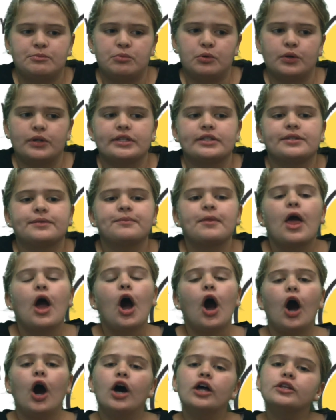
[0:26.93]
points.
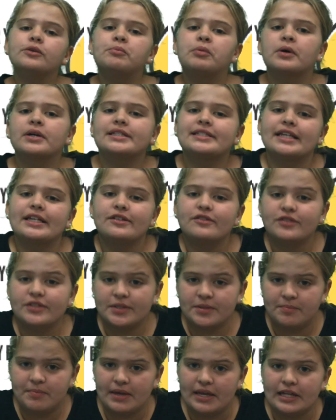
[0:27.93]
All the points that you
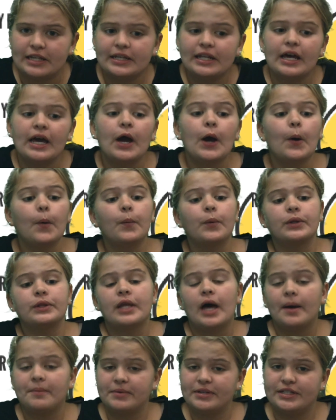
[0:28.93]
spend will
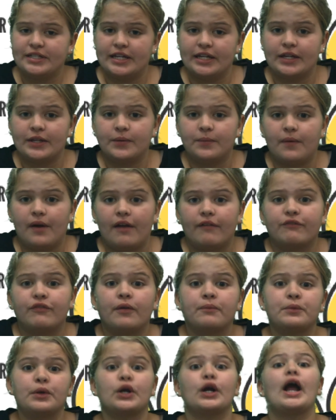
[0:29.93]
not be taken away
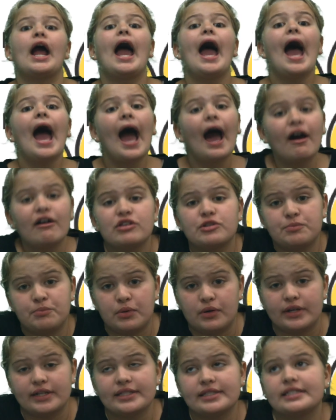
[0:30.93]
from your house
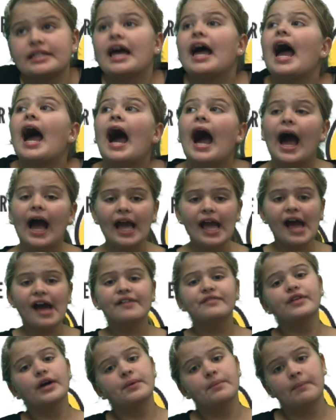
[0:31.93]
points. I
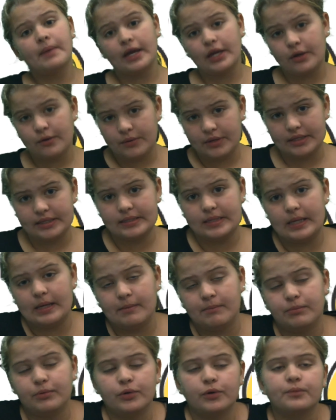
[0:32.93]
have my own
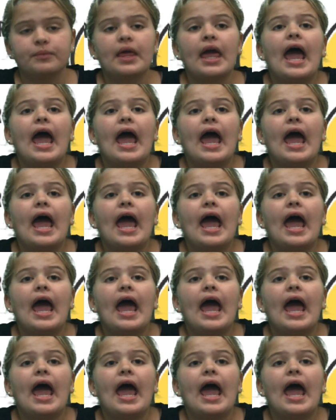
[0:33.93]
example.